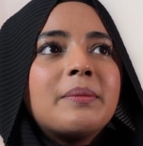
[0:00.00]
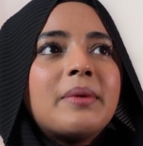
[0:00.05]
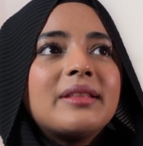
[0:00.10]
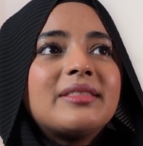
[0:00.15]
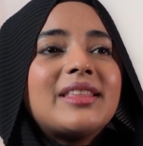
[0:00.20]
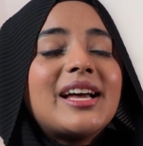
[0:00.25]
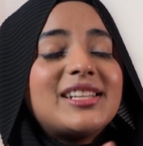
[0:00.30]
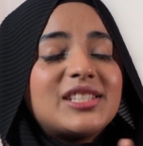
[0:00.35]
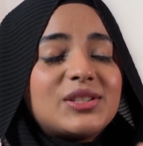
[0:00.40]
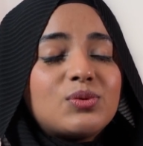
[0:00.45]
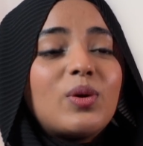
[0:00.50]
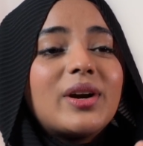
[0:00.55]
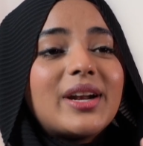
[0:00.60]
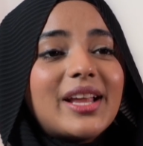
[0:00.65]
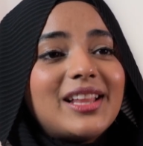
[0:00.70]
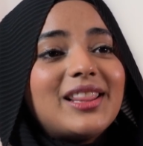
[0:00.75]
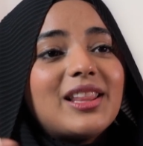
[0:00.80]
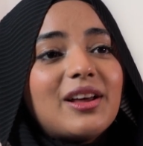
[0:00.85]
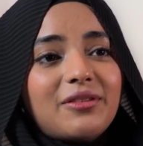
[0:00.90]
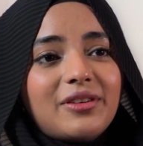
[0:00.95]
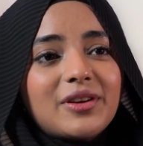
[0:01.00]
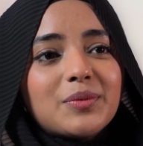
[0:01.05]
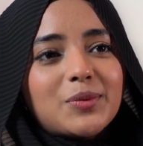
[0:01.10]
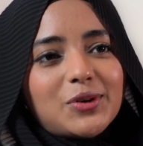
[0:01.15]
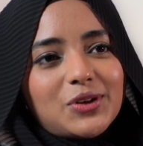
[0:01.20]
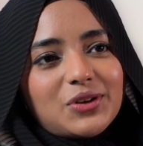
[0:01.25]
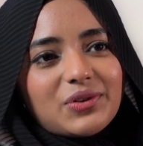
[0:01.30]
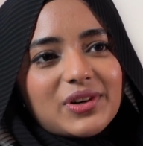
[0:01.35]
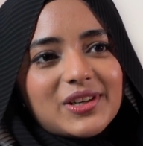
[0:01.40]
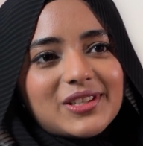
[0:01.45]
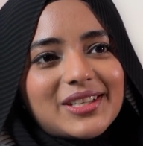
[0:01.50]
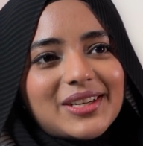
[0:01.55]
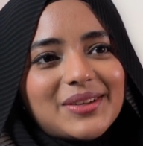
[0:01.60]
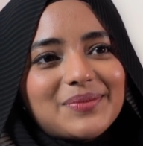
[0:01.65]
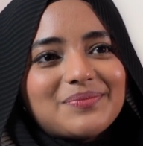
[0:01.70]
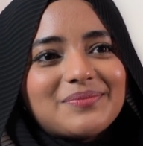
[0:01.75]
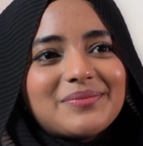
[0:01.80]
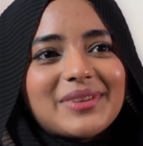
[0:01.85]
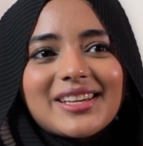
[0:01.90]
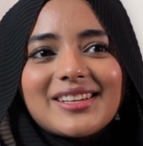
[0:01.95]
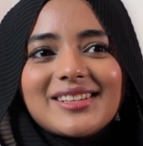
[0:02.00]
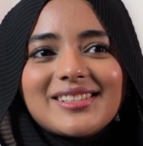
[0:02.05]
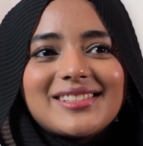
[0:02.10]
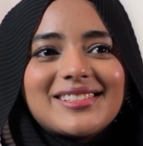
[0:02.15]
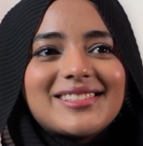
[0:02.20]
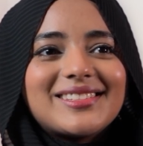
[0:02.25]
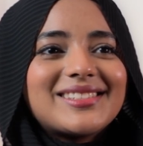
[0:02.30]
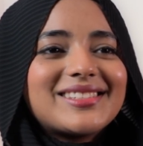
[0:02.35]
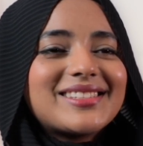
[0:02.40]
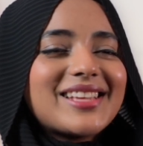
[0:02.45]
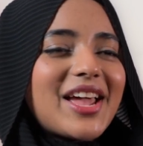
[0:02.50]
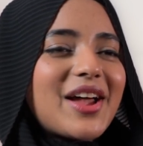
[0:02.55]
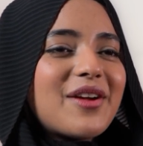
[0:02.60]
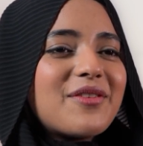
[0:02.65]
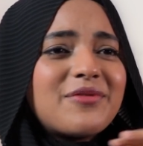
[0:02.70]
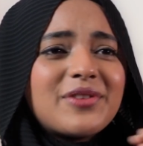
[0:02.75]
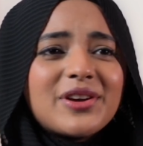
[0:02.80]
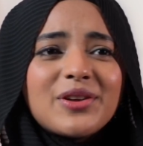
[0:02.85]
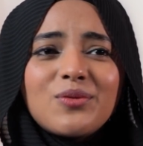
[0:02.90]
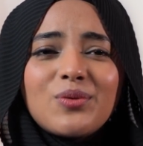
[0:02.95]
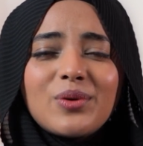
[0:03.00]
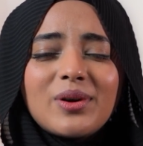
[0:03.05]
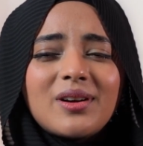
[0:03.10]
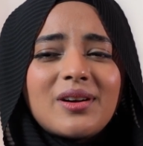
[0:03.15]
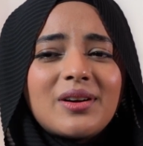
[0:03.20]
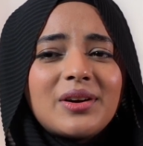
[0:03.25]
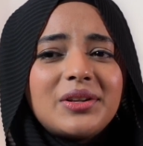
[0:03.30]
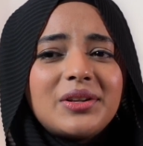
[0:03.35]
That's what I love about Russia, because everywhere